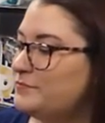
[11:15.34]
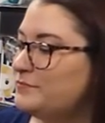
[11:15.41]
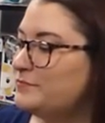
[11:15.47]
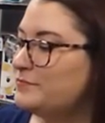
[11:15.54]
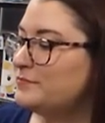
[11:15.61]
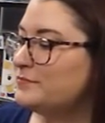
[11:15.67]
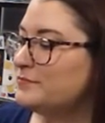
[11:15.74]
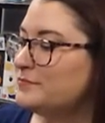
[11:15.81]

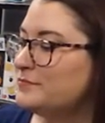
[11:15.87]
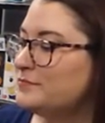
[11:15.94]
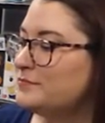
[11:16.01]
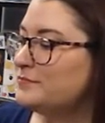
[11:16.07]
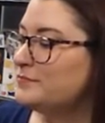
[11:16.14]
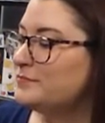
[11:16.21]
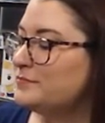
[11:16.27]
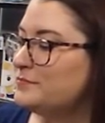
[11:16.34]

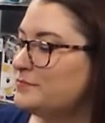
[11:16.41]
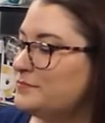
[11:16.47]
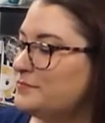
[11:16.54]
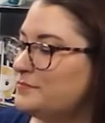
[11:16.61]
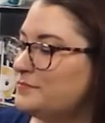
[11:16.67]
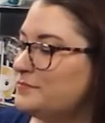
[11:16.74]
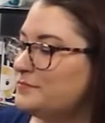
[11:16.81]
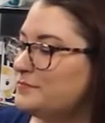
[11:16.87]

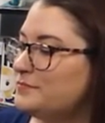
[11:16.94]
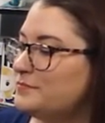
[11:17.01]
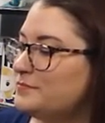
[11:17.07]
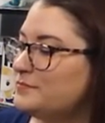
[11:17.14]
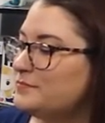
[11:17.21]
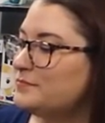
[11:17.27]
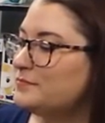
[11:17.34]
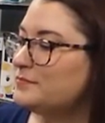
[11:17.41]
(not speaking)